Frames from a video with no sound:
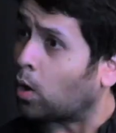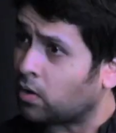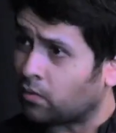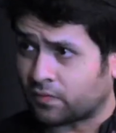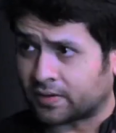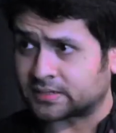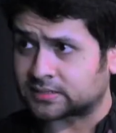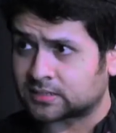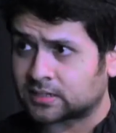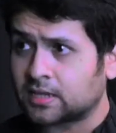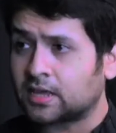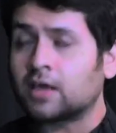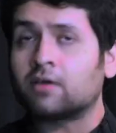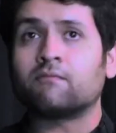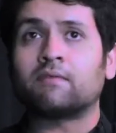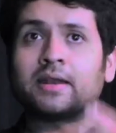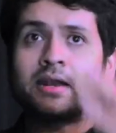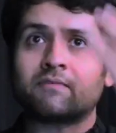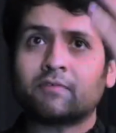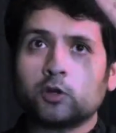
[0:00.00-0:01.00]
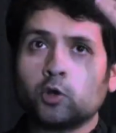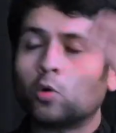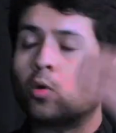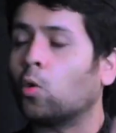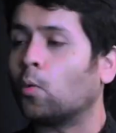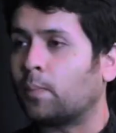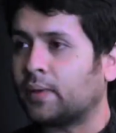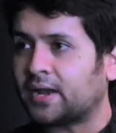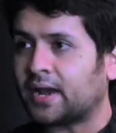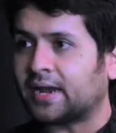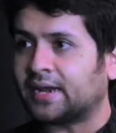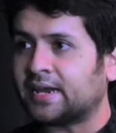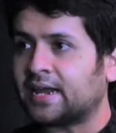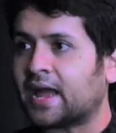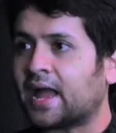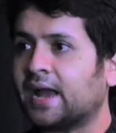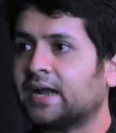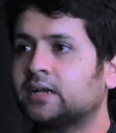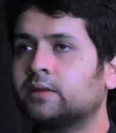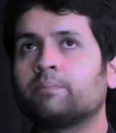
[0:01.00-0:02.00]
Always. Whenever you open
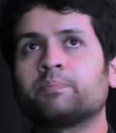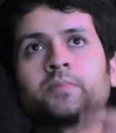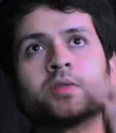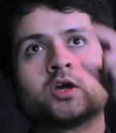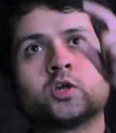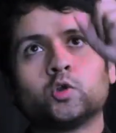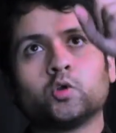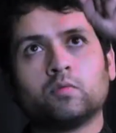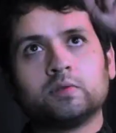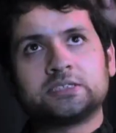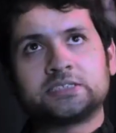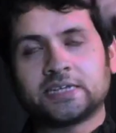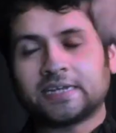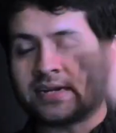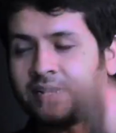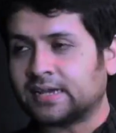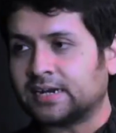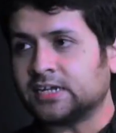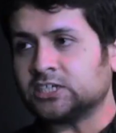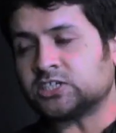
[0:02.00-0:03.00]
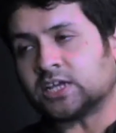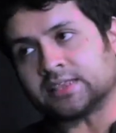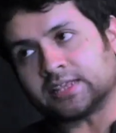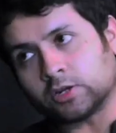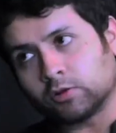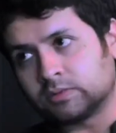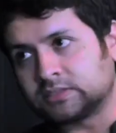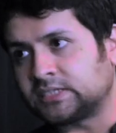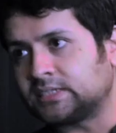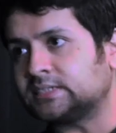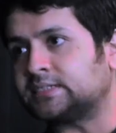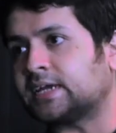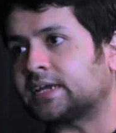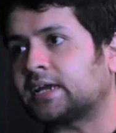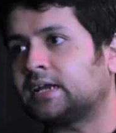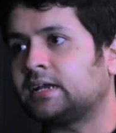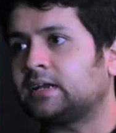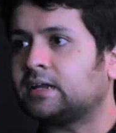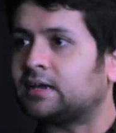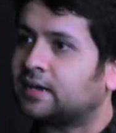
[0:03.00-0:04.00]
any act, you will see in English and then you will see the
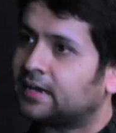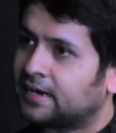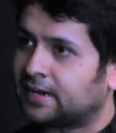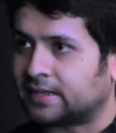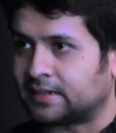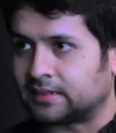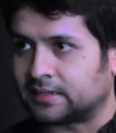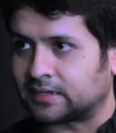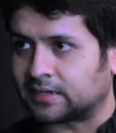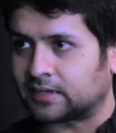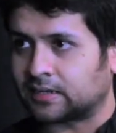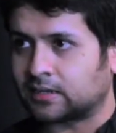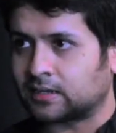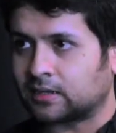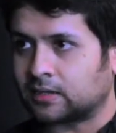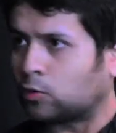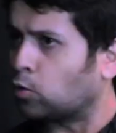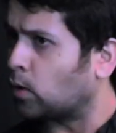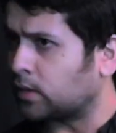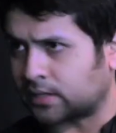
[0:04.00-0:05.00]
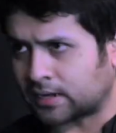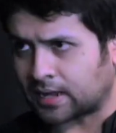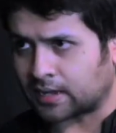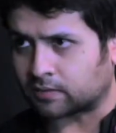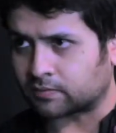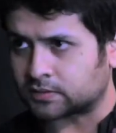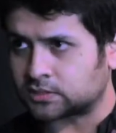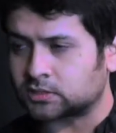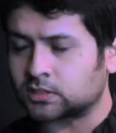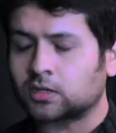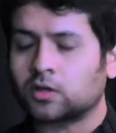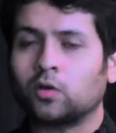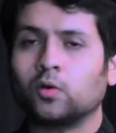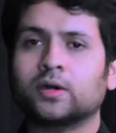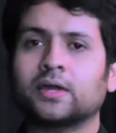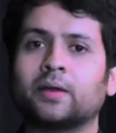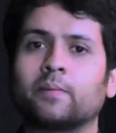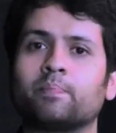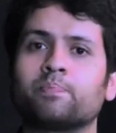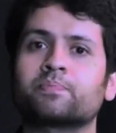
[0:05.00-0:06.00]
second in Hindi. No other language.
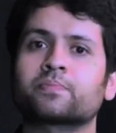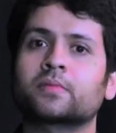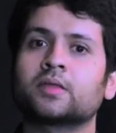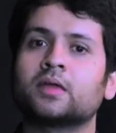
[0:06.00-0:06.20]
Okay.